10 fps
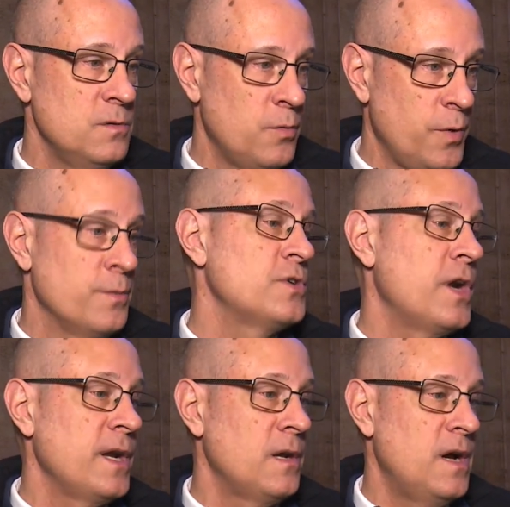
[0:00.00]
or we were
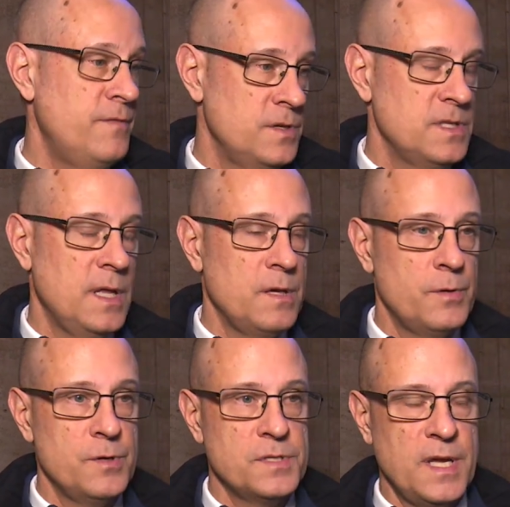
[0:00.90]
trying to offer a slightly
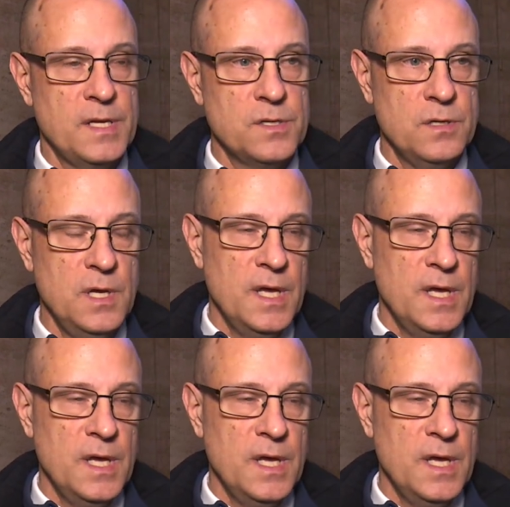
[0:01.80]
reduced schedule.